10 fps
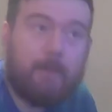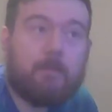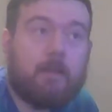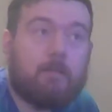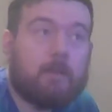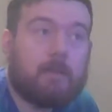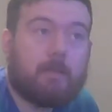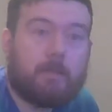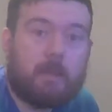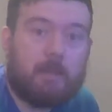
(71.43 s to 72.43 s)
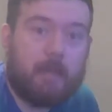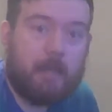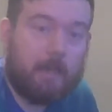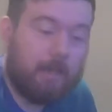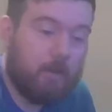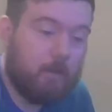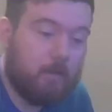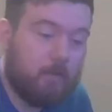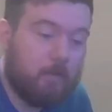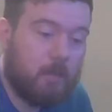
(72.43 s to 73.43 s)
not read them yet at all,